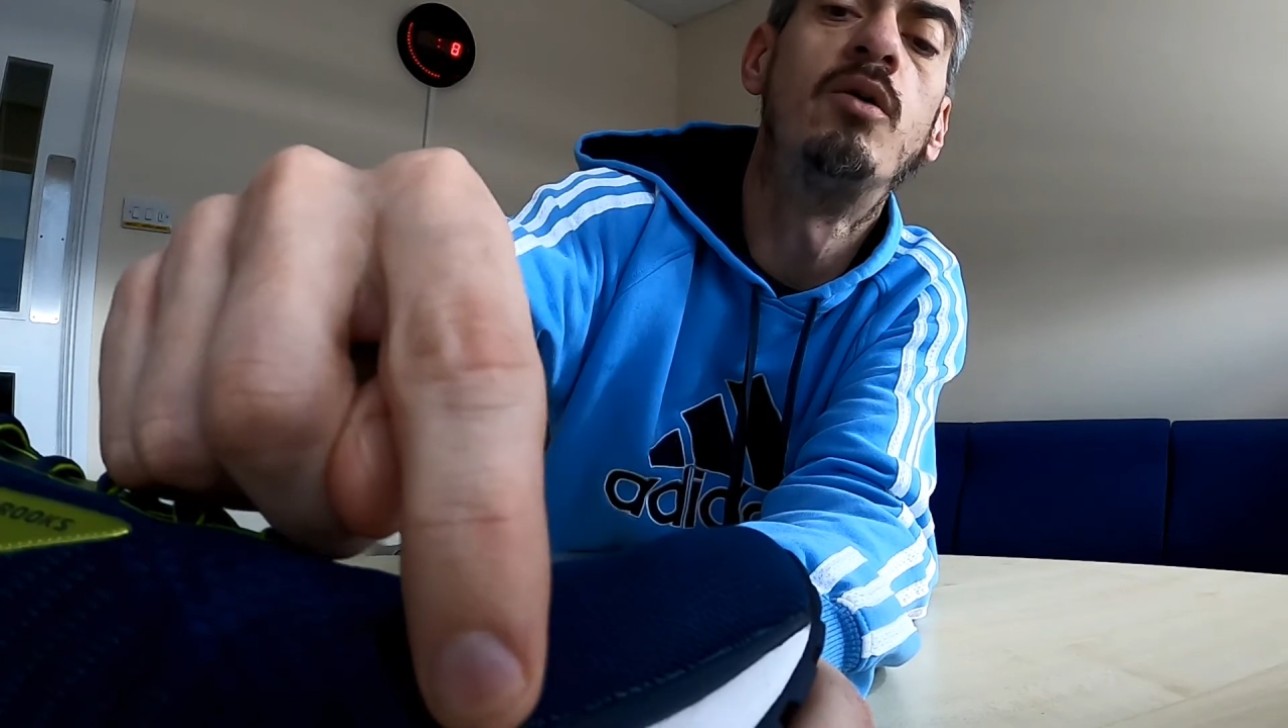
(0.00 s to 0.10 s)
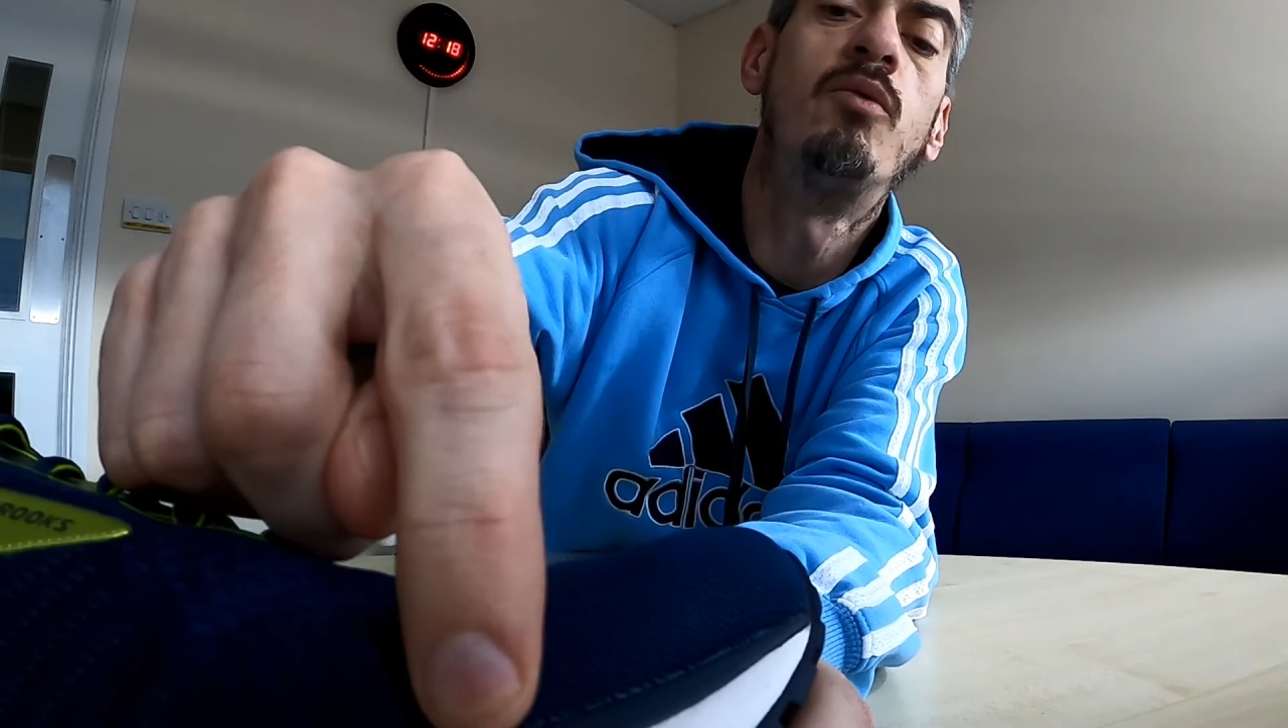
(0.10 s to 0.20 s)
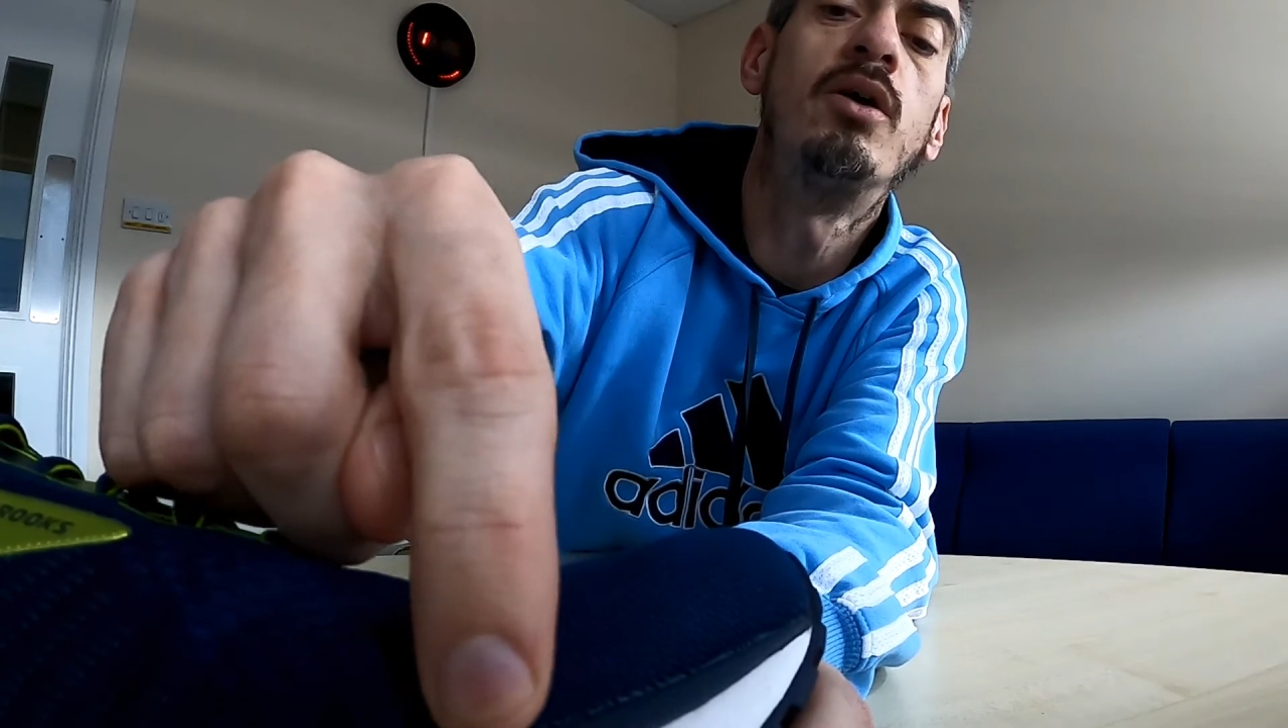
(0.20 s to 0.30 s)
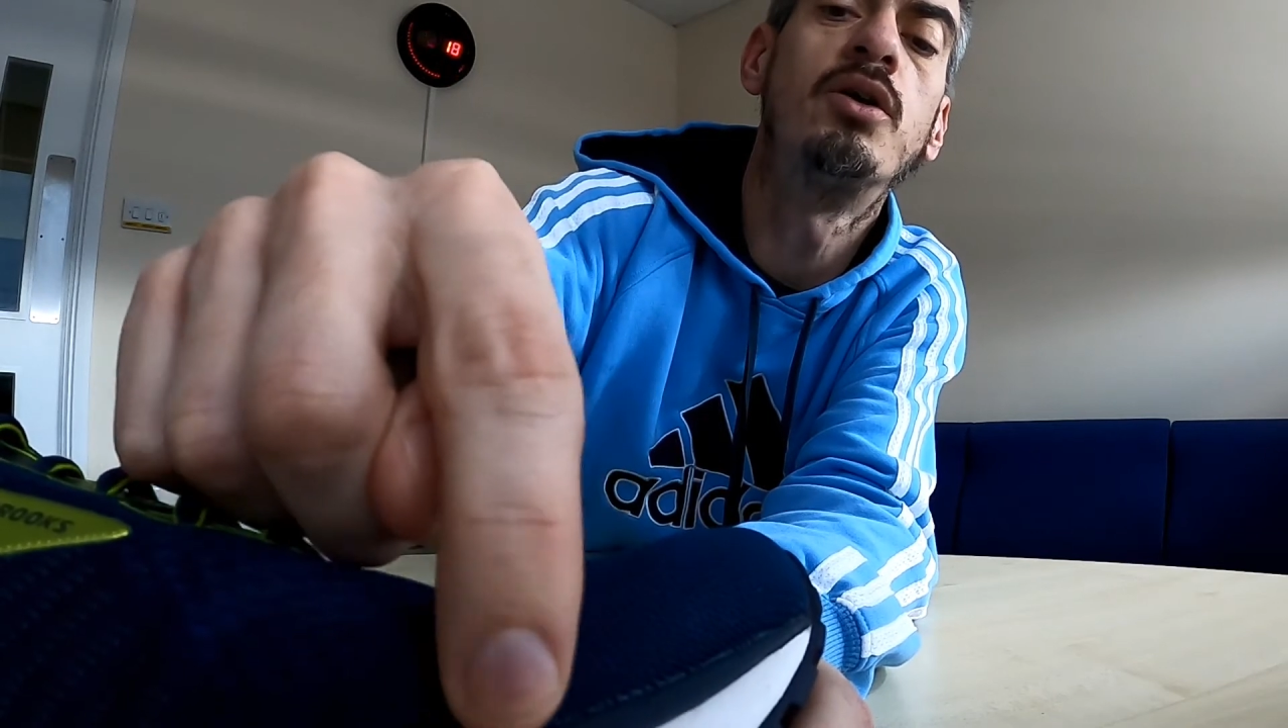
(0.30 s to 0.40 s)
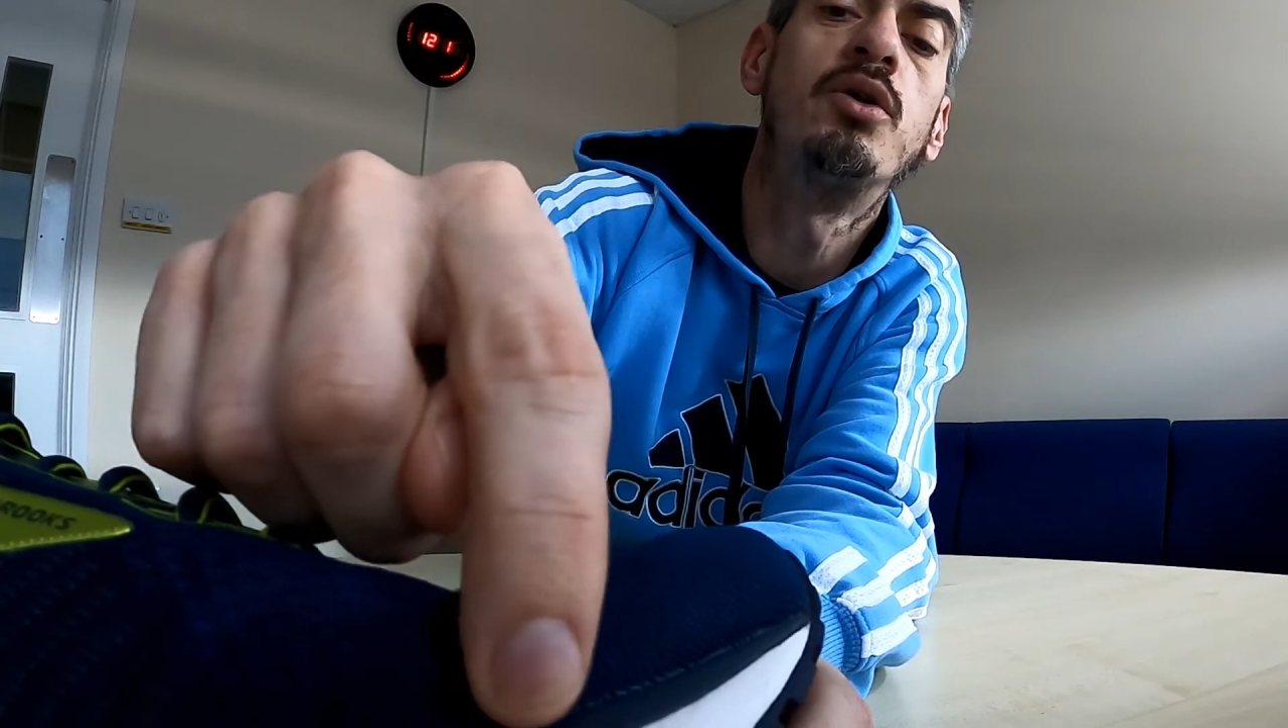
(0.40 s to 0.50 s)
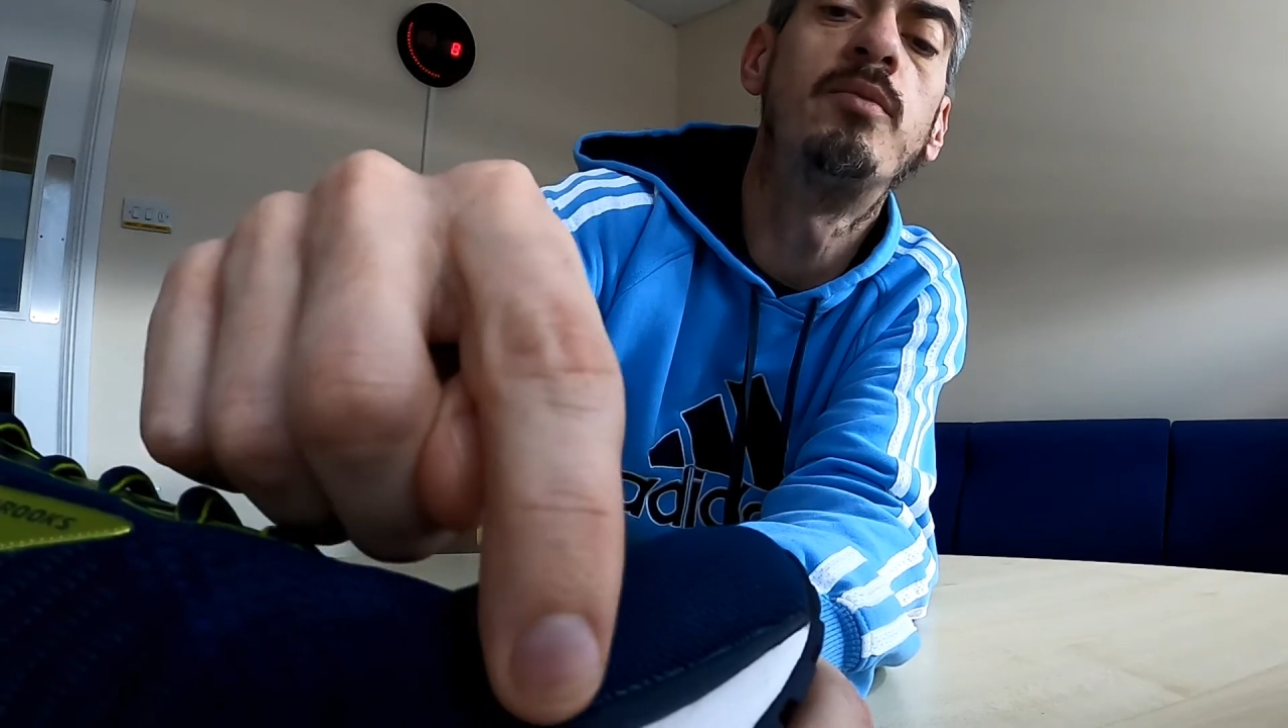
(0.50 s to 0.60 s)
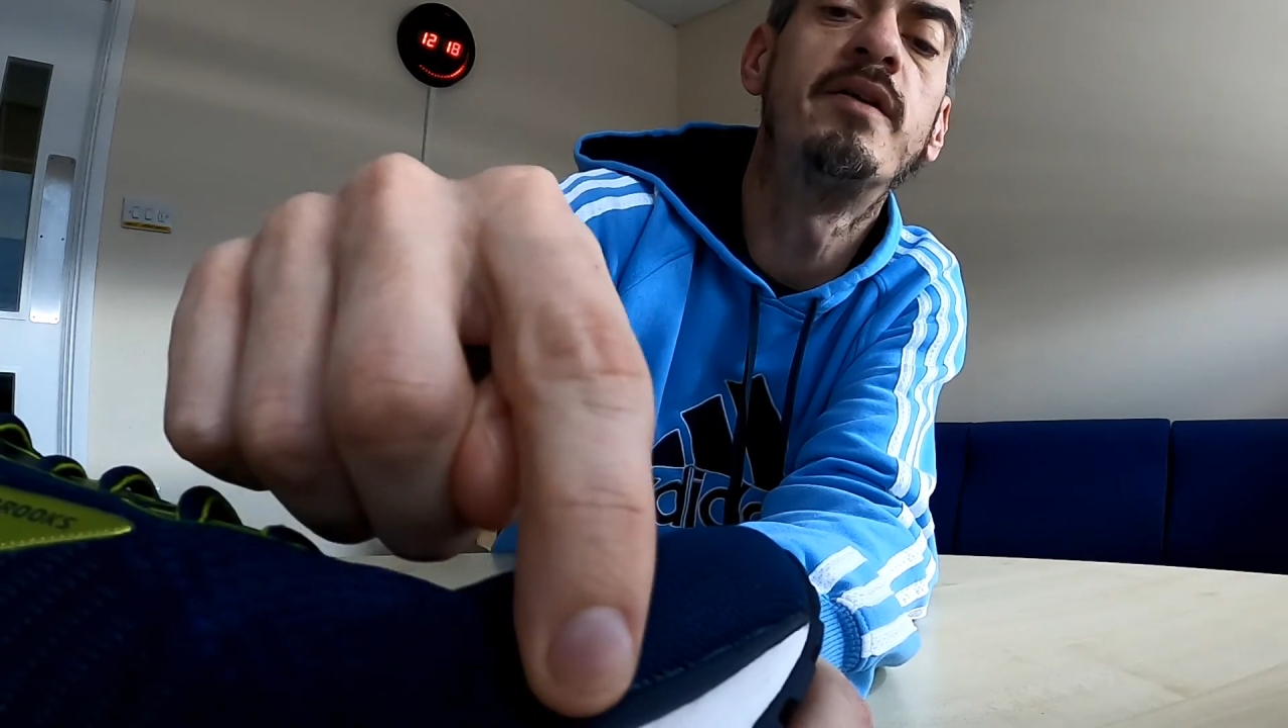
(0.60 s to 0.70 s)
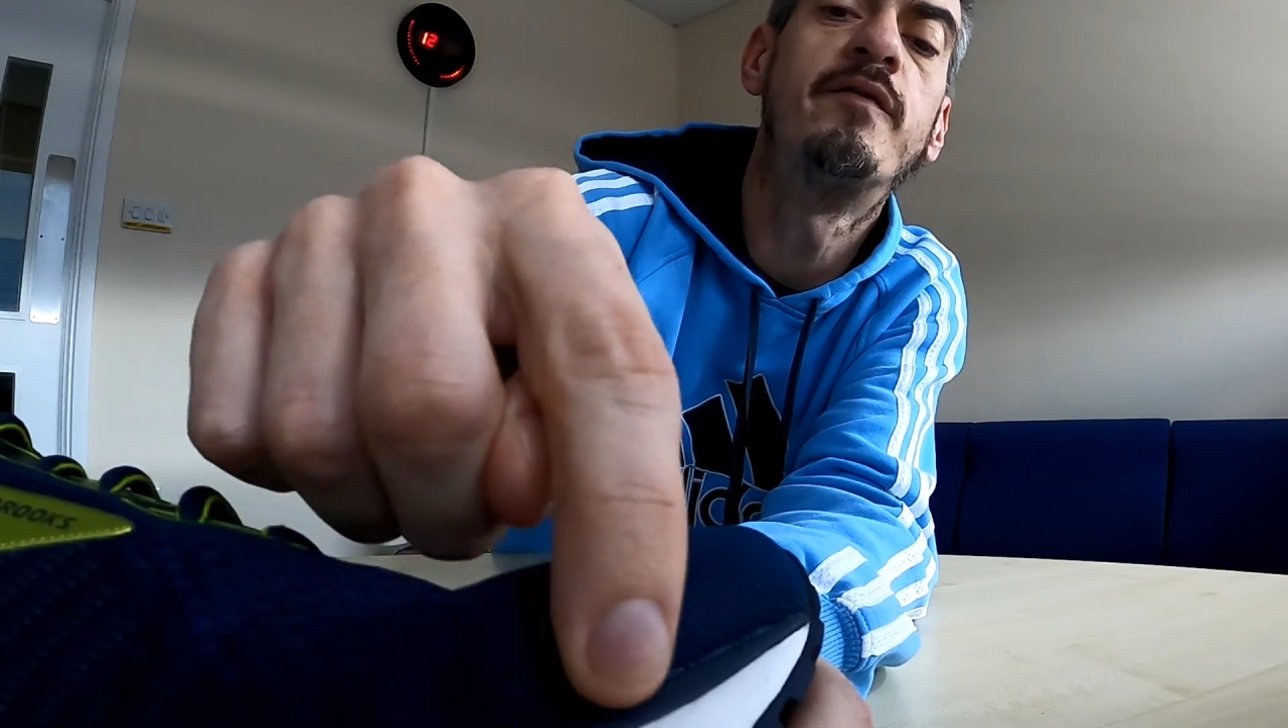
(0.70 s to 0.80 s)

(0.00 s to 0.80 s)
where I normally